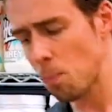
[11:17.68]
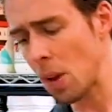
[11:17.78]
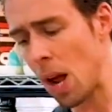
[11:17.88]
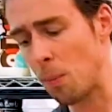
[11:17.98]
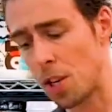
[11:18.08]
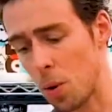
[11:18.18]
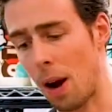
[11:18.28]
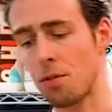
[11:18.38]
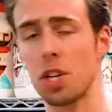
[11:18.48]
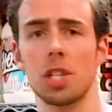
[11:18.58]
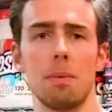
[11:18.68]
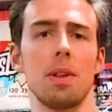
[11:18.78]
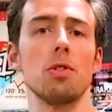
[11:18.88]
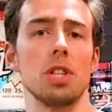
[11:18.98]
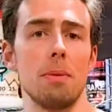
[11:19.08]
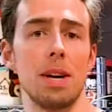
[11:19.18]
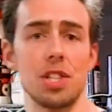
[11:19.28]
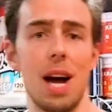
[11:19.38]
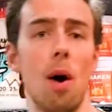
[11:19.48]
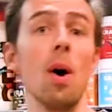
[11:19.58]
And we do have just some of those in the mix
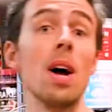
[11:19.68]
now.